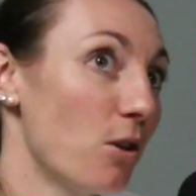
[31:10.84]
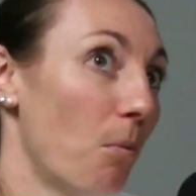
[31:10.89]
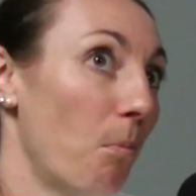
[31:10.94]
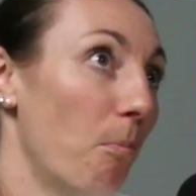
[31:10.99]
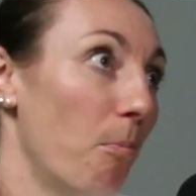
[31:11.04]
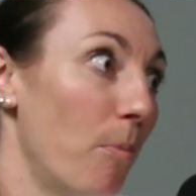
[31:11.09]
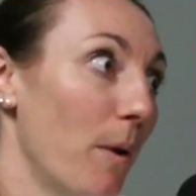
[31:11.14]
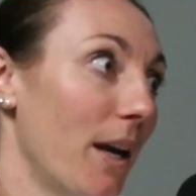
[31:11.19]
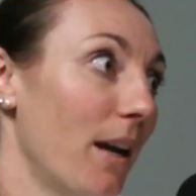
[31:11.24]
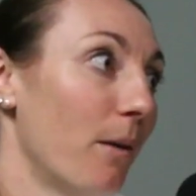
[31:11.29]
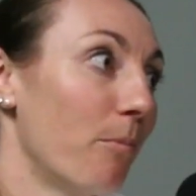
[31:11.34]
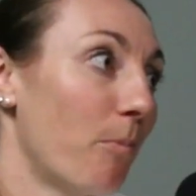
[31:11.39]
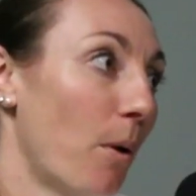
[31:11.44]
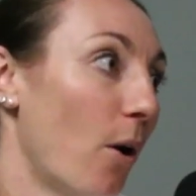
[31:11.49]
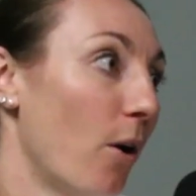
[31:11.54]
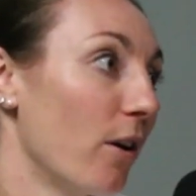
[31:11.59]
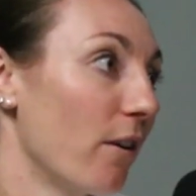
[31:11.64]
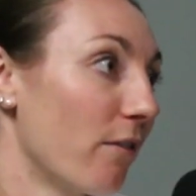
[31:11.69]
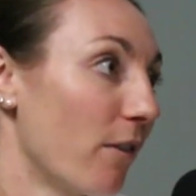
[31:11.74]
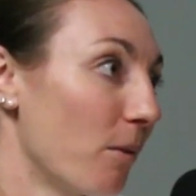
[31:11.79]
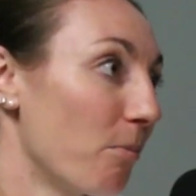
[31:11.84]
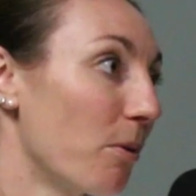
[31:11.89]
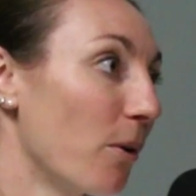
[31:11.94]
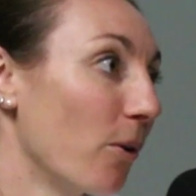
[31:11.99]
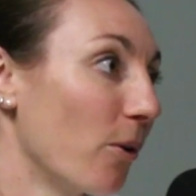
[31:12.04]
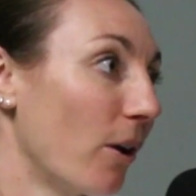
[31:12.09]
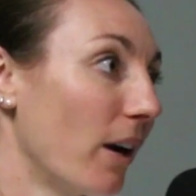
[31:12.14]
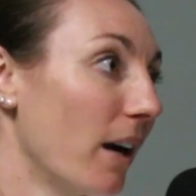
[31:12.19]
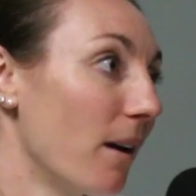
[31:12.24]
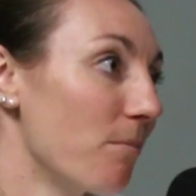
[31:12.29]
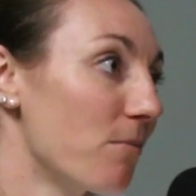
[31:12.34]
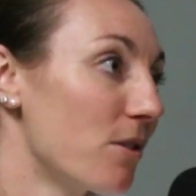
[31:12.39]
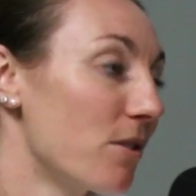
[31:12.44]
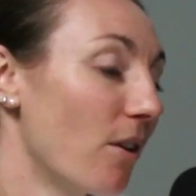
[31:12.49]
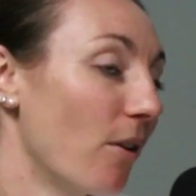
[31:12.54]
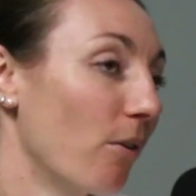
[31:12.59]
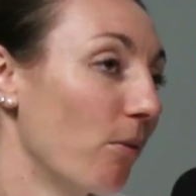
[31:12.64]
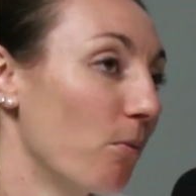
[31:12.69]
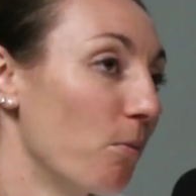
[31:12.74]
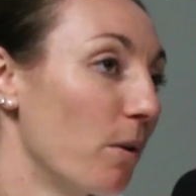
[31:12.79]
a big part of our program.
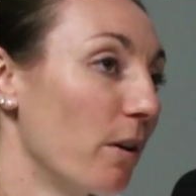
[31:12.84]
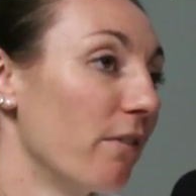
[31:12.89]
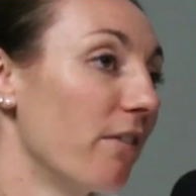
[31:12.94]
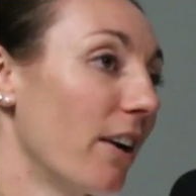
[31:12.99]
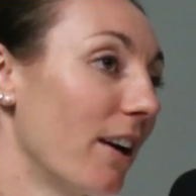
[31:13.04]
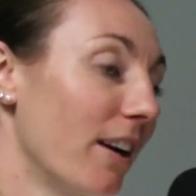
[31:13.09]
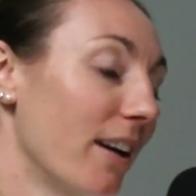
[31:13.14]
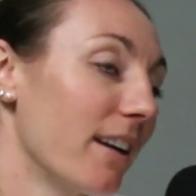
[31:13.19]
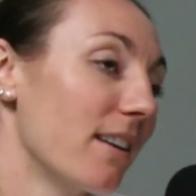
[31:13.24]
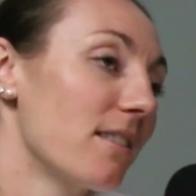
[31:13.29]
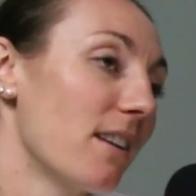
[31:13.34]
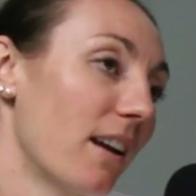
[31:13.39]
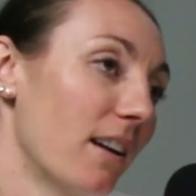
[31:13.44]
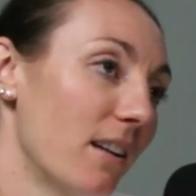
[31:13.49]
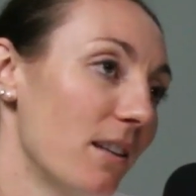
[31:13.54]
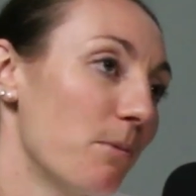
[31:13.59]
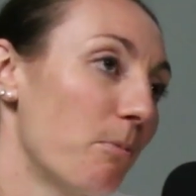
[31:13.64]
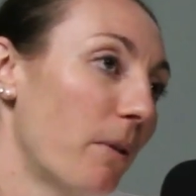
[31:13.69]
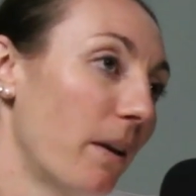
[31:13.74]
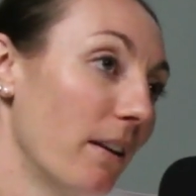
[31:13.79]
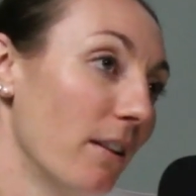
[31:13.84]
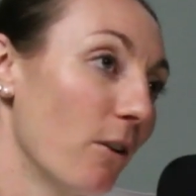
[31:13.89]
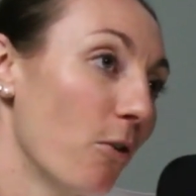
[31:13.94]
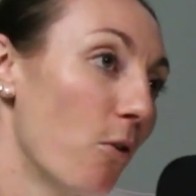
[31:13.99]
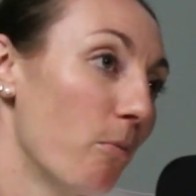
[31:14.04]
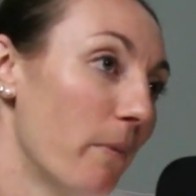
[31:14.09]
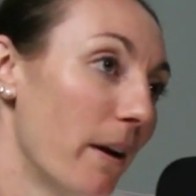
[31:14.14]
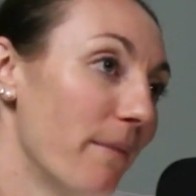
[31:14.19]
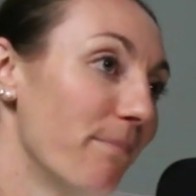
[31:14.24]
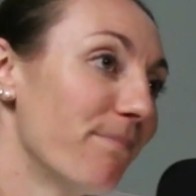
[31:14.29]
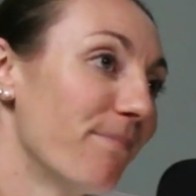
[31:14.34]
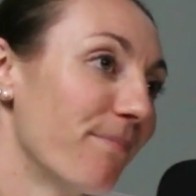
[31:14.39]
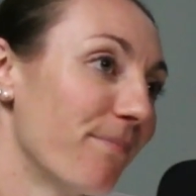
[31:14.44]
So we're very excited to play in the gold mine.